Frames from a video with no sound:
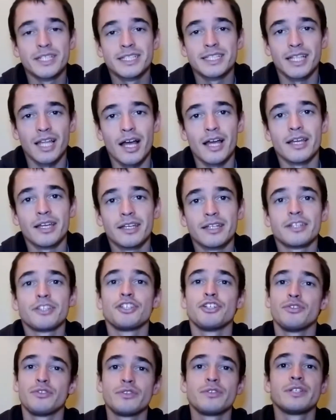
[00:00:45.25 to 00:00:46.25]
to like it, and
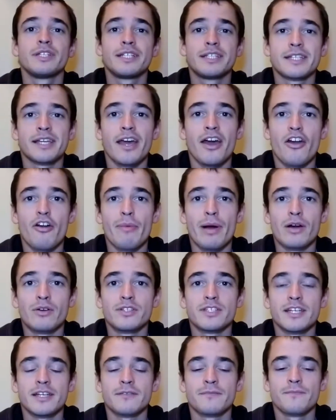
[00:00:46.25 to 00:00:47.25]
you do need to care about
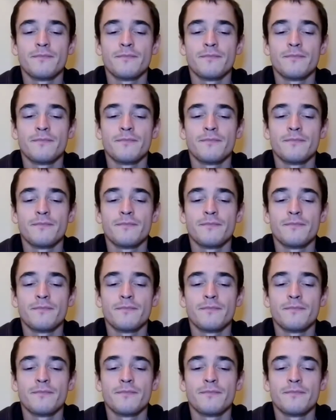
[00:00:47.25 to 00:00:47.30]
it.